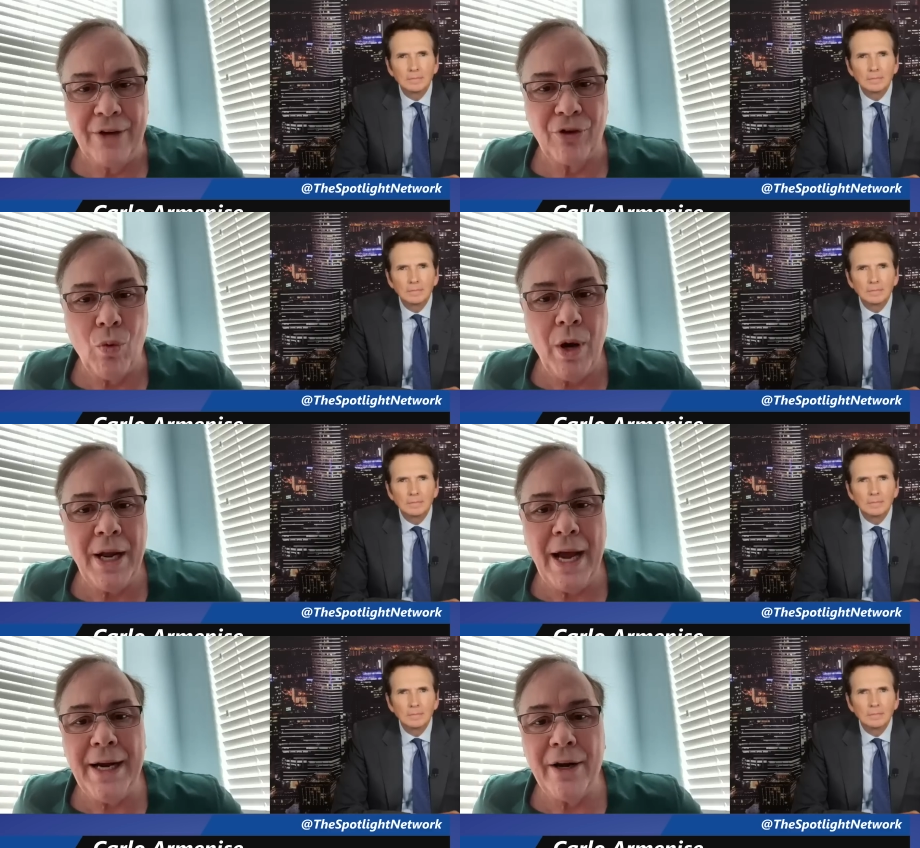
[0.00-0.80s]
Speaker 1: So one
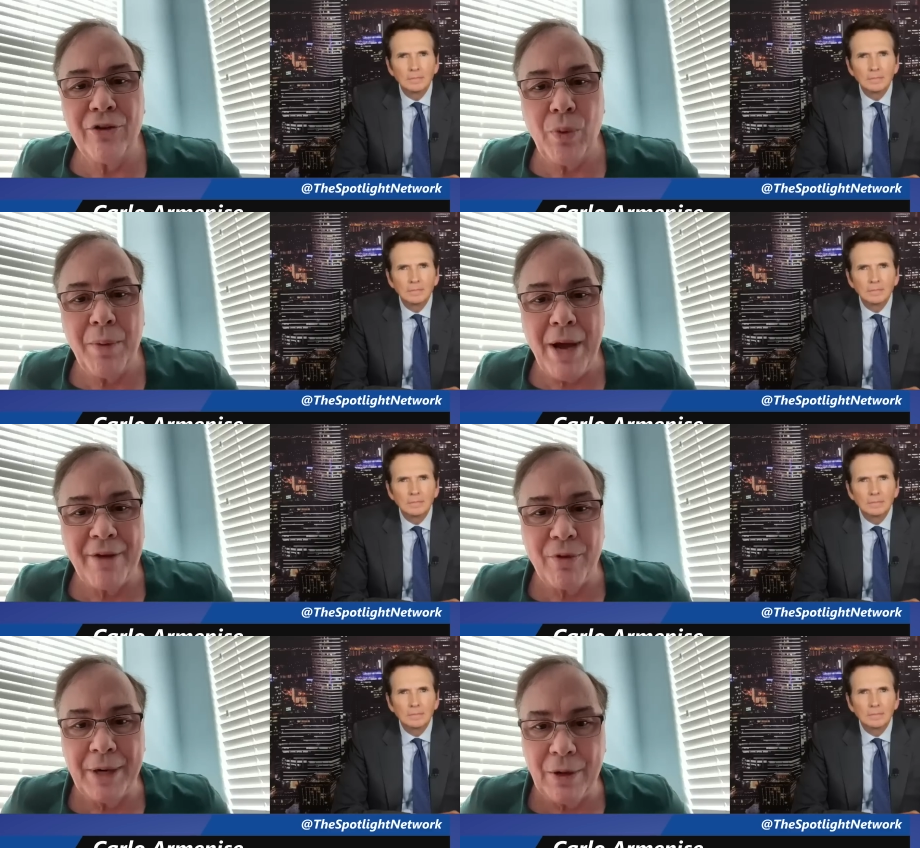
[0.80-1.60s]
night on his way back
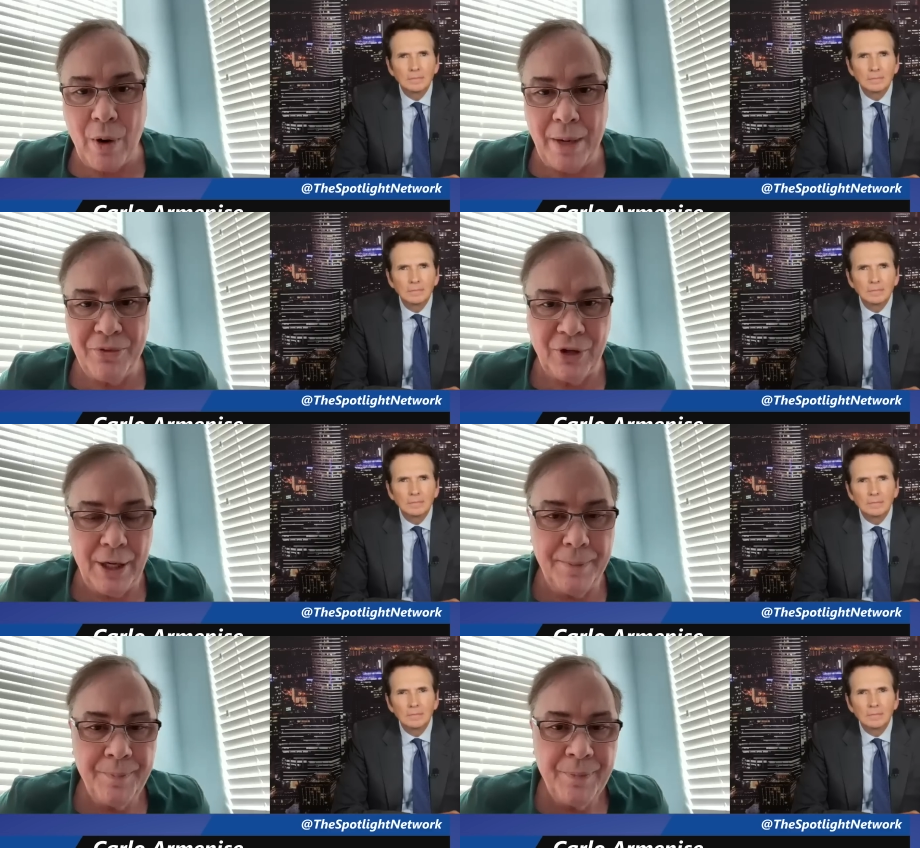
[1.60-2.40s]
from a crime
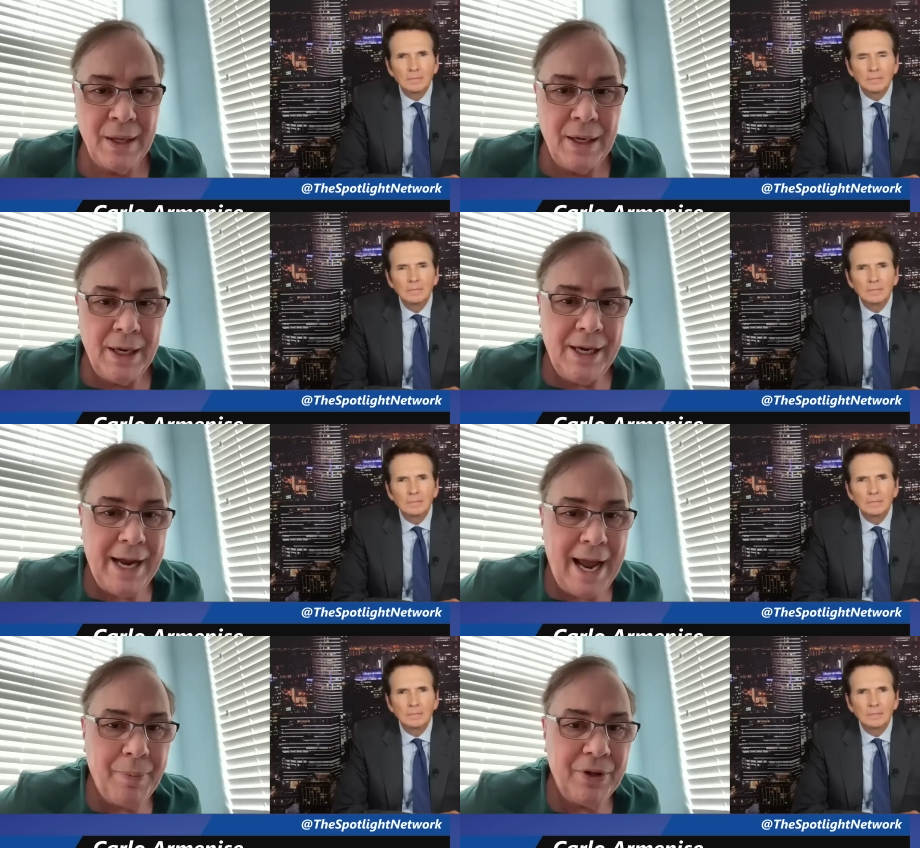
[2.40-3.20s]
scene, he
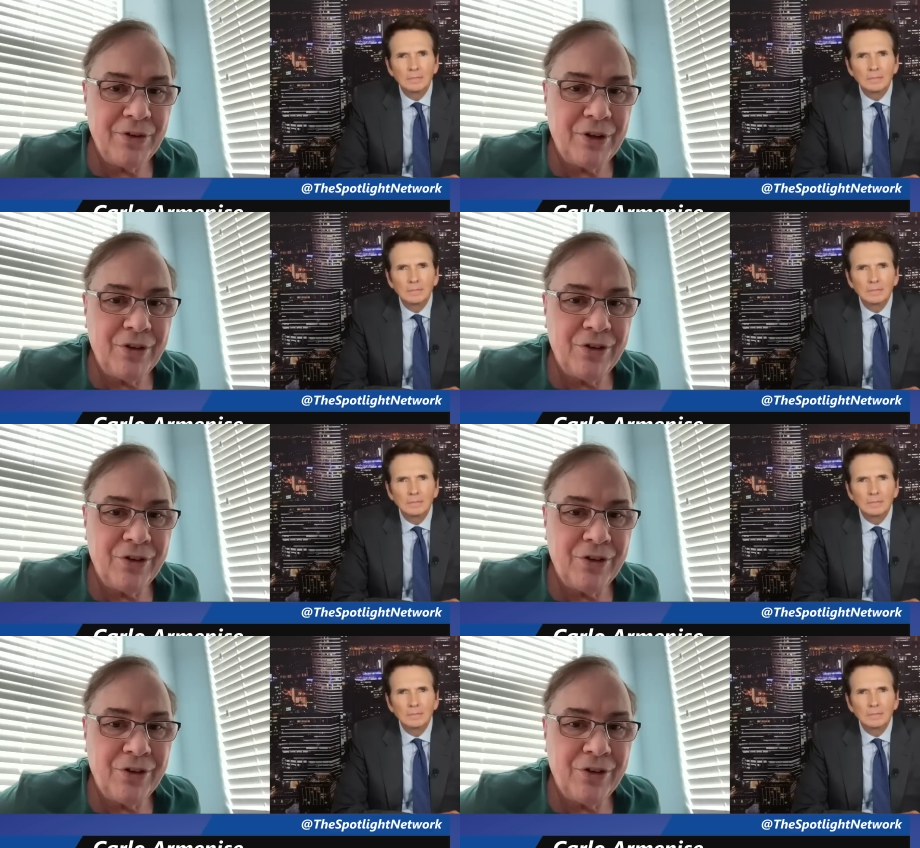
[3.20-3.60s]
happens to